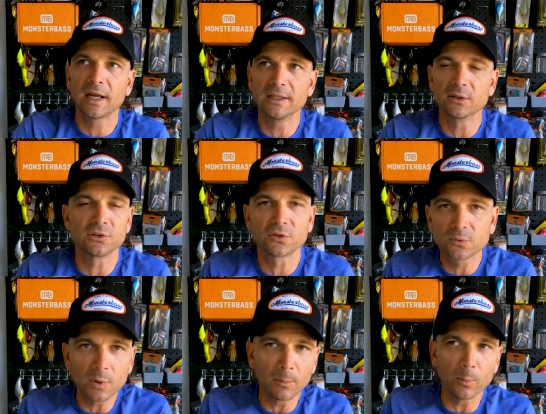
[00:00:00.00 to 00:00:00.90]
you know,
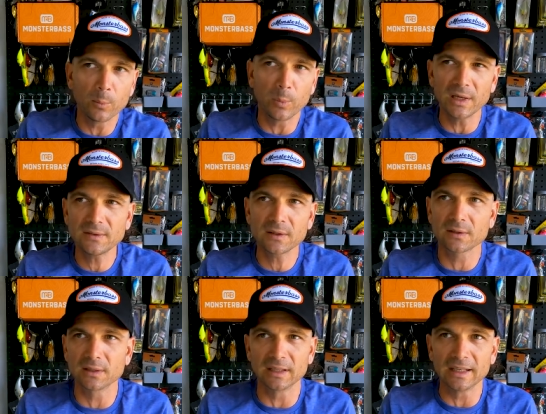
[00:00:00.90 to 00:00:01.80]
just
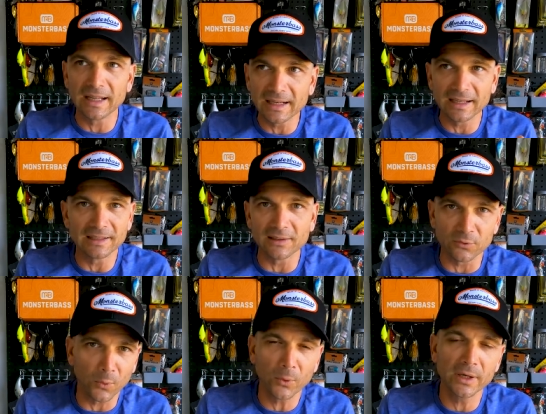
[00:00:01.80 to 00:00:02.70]
basically getting it
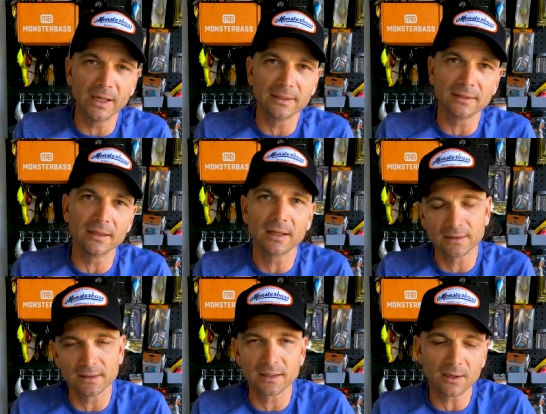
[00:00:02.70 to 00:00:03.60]
disoriented and
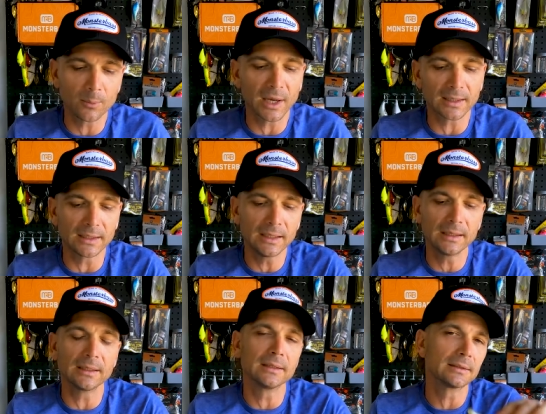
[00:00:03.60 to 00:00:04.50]
then they come back and
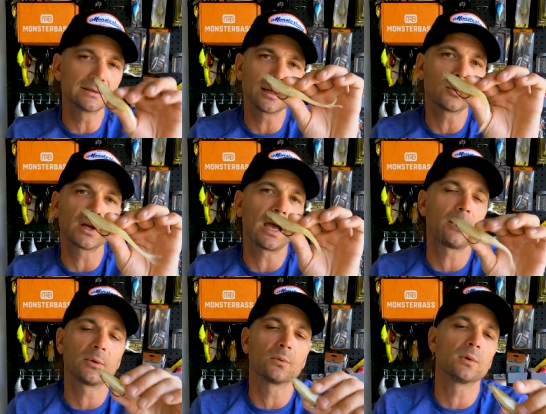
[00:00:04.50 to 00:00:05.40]
eat it. And the same thing
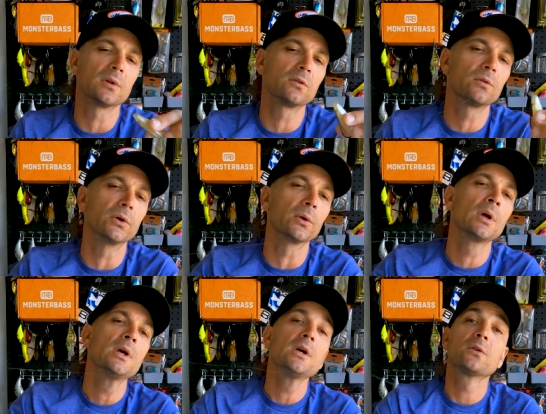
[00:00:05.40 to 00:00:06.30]
happens with this fluke.
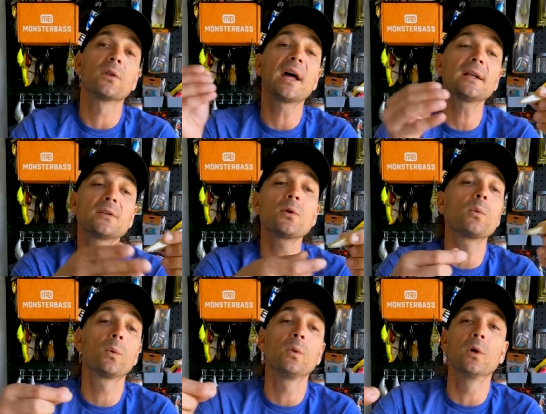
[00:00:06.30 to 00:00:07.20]
So that's the,
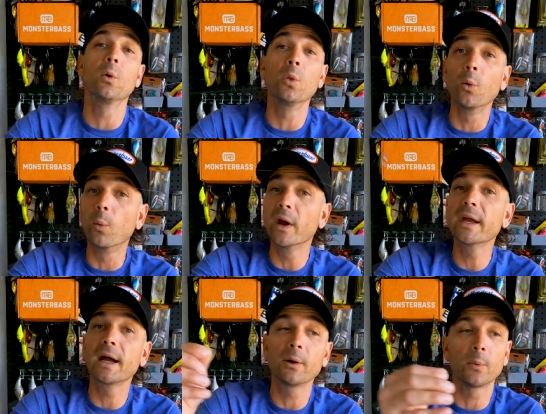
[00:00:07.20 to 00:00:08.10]
the, the
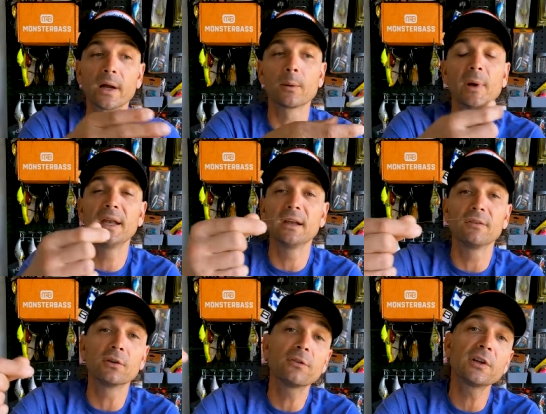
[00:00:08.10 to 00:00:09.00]
rig I'd recommend.
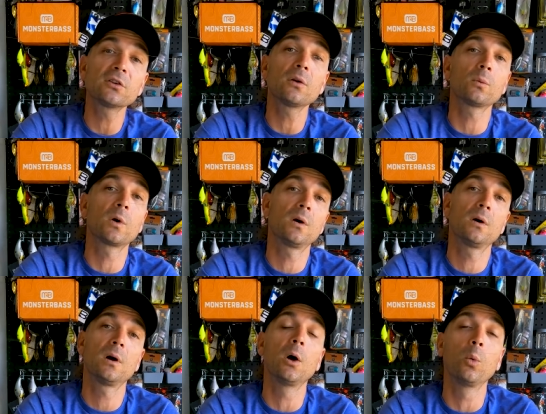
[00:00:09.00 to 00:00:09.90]
If you're fishing
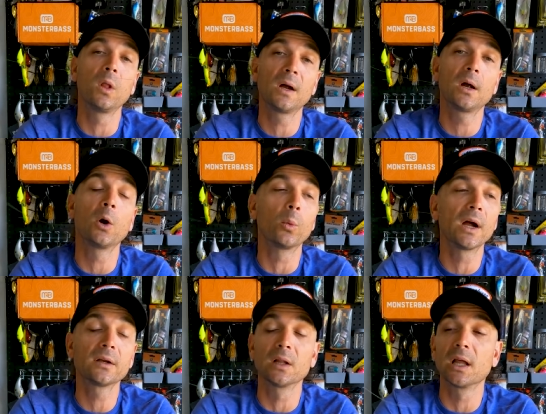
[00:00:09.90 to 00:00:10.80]
around a lot,
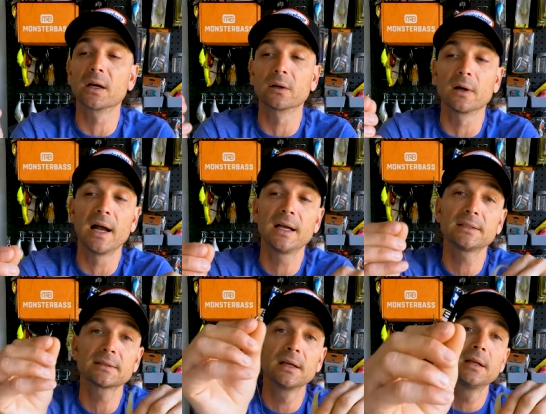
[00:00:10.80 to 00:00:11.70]
around a lot of grass,